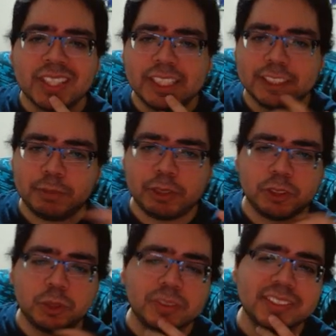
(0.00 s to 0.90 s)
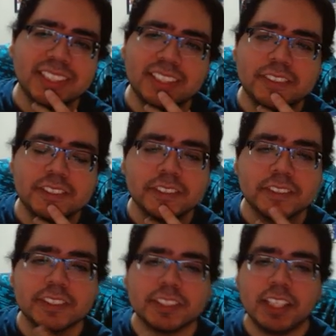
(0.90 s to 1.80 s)
Especially towards the end of the
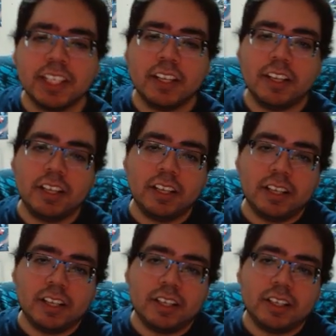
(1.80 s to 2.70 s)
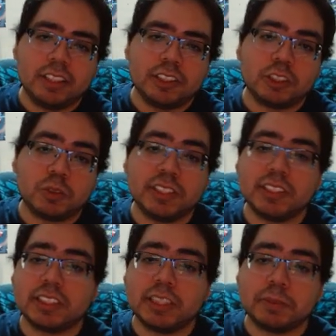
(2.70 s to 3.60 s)
series.
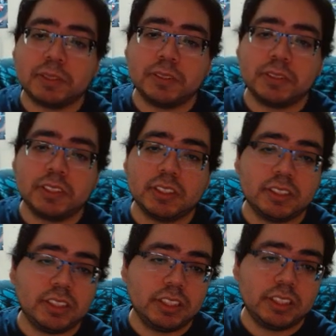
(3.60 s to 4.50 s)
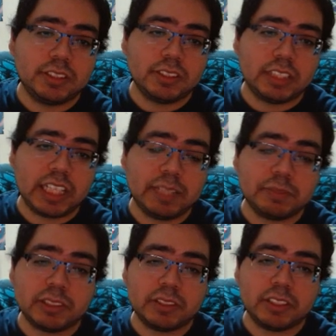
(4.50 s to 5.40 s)
26 episodes. It's
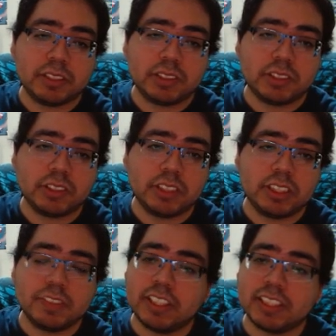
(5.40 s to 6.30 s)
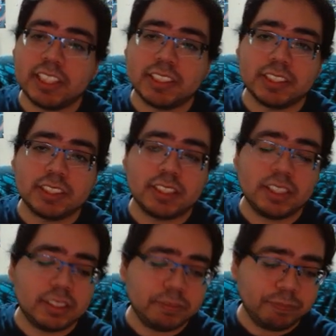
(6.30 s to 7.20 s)
absolutely... It's fantastic.
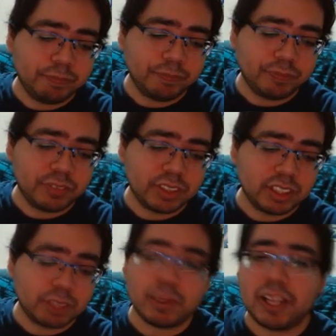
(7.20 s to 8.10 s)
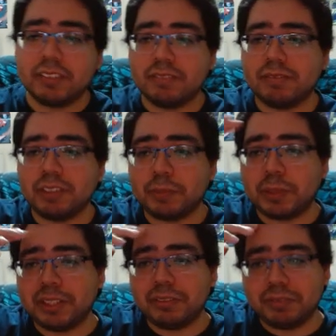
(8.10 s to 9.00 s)
The plot. I should
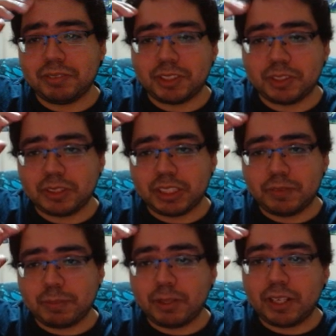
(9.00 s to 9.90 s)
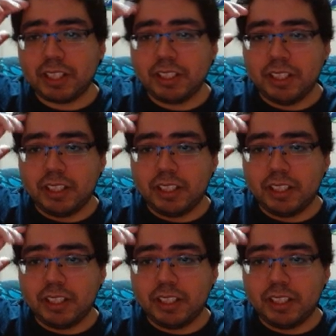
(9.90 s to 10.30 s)
probably just give the plot.